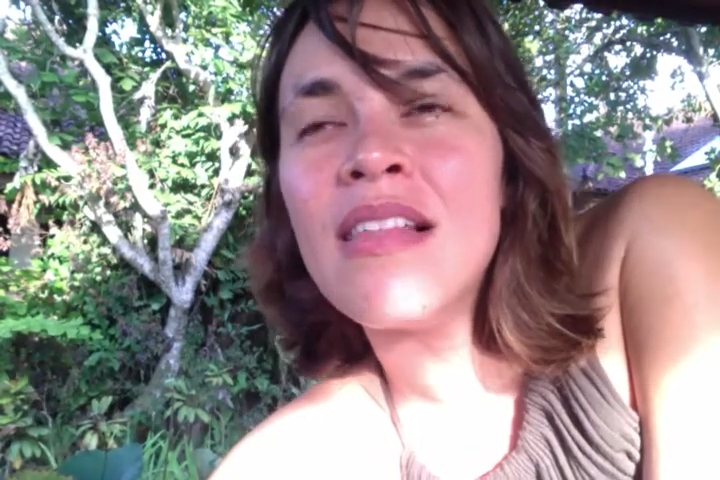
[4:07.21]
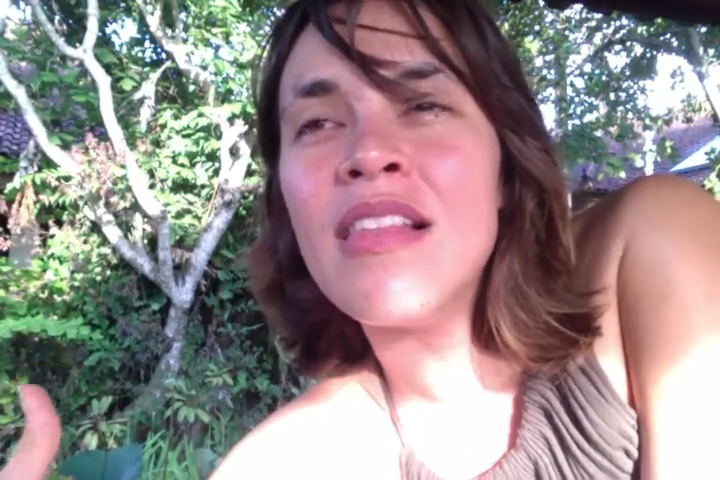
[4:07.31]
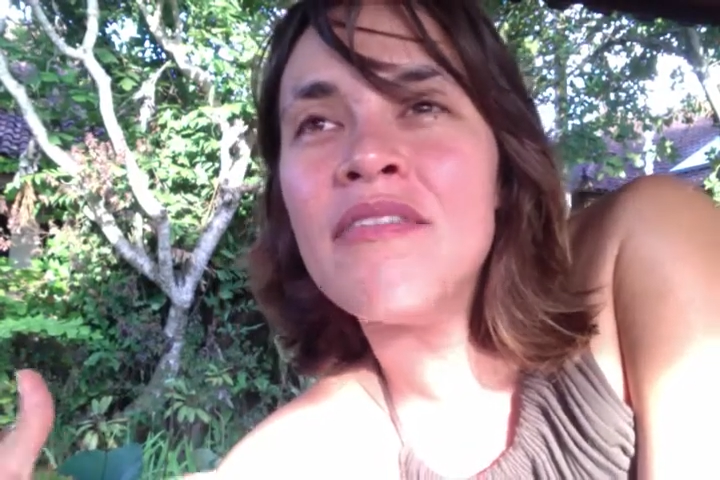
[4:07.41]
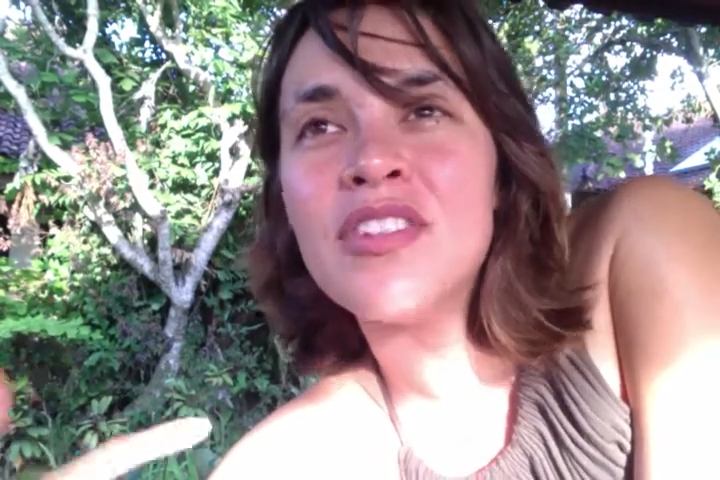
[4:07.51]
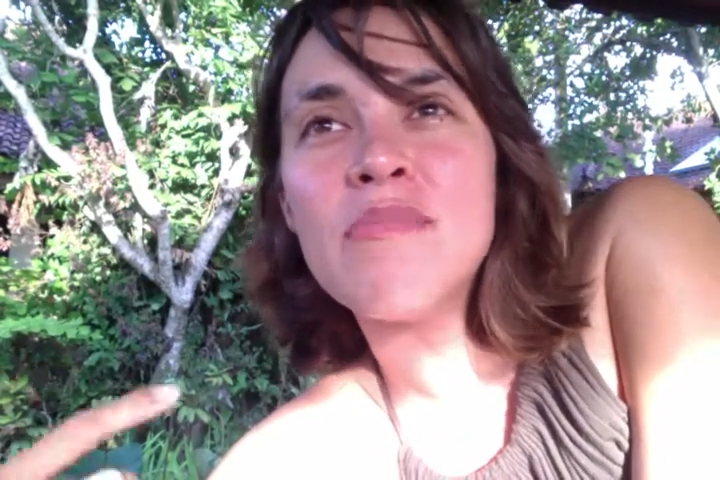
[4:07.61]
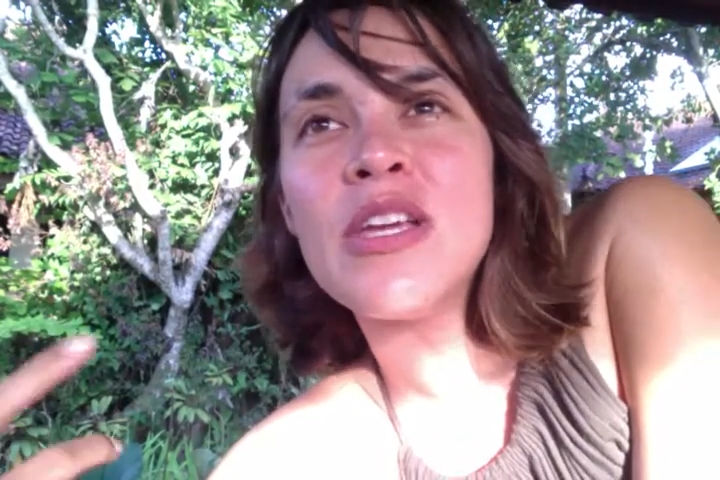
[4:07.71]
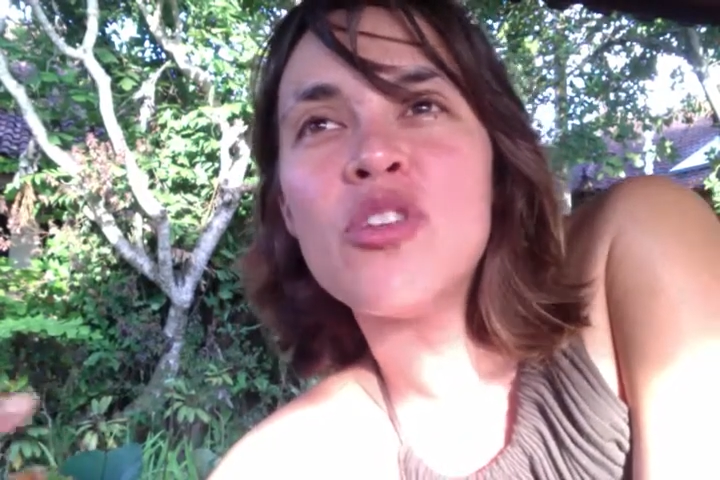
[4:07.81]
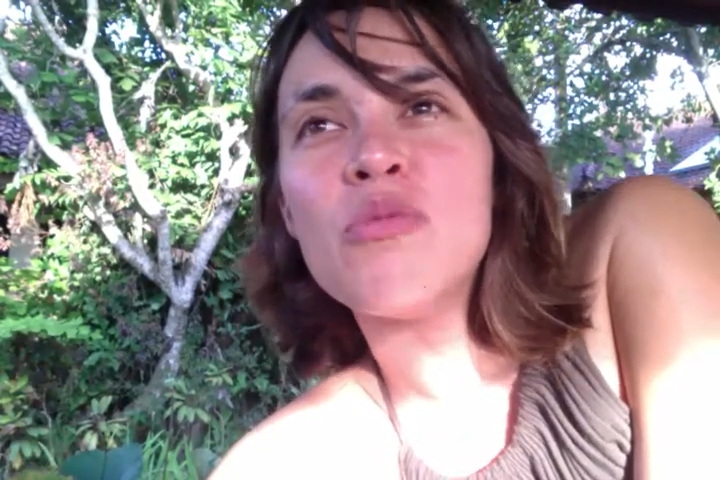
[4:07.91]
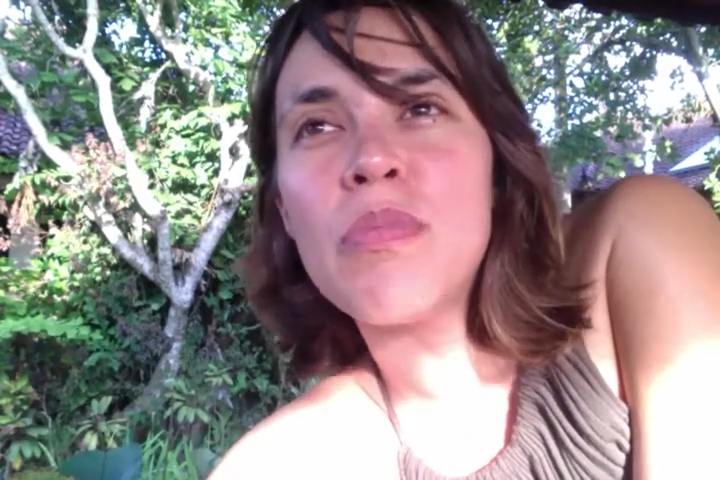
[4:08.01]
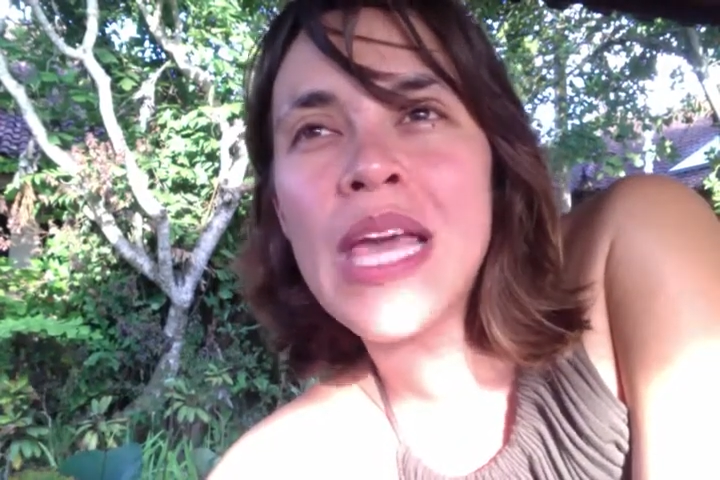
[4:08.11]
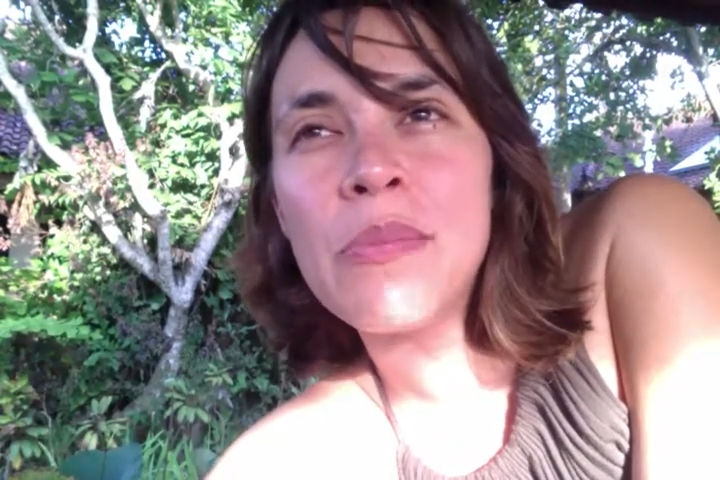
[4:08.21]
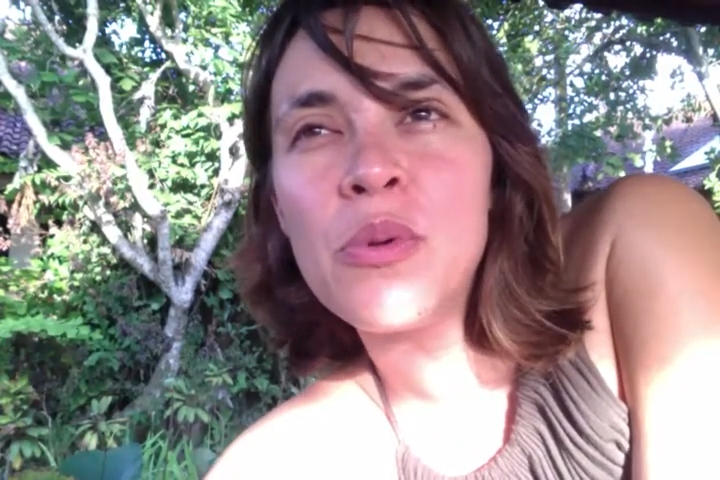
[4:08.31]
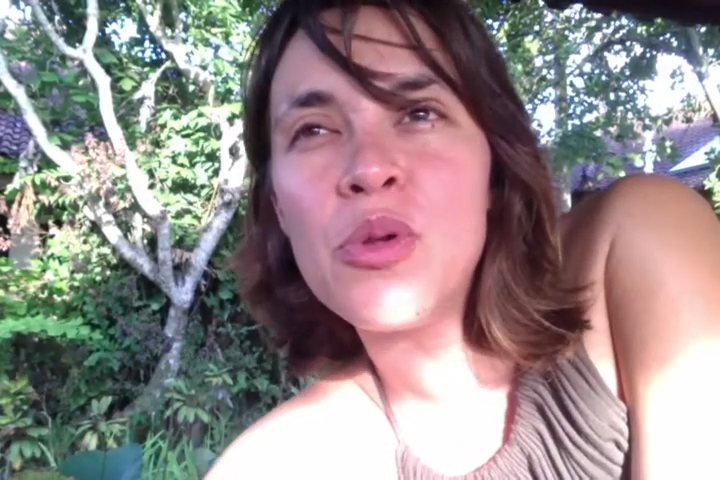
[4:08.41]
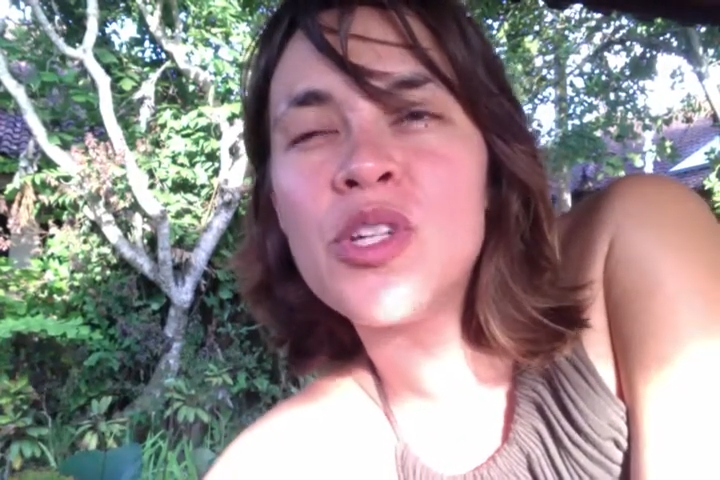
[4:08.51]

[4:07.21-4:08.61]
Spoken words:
I love to meet new people,